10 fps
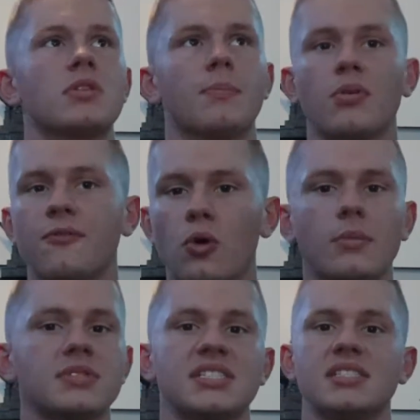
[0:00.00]
The
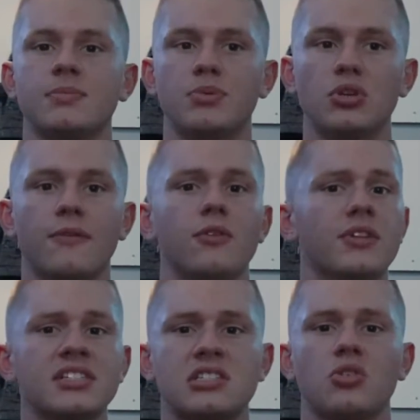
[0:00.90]
performance is beautiful.
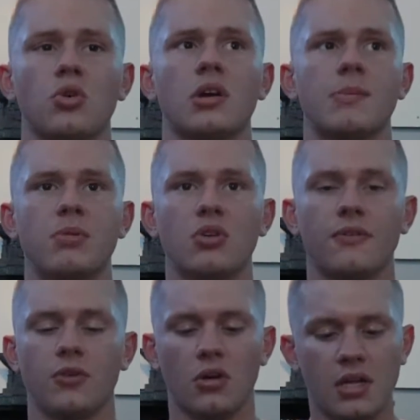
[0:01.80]
The story,
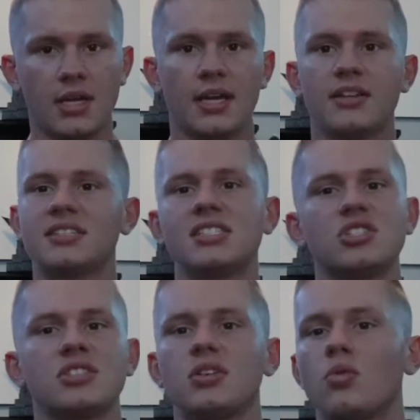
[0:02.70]
beautiful. This
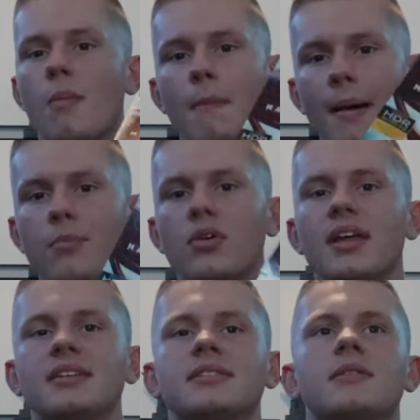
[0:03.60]
is just a
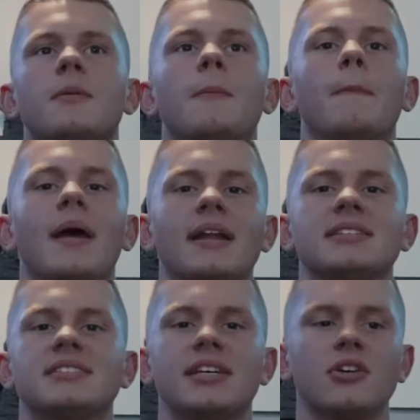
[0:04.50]
remembering Man
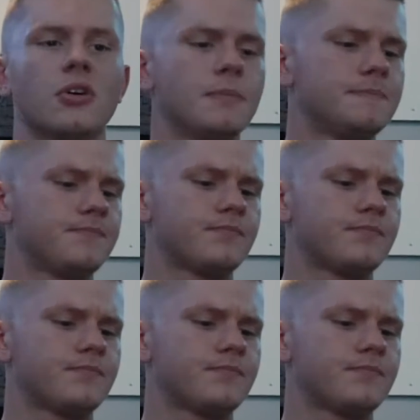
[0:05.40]
of Steel.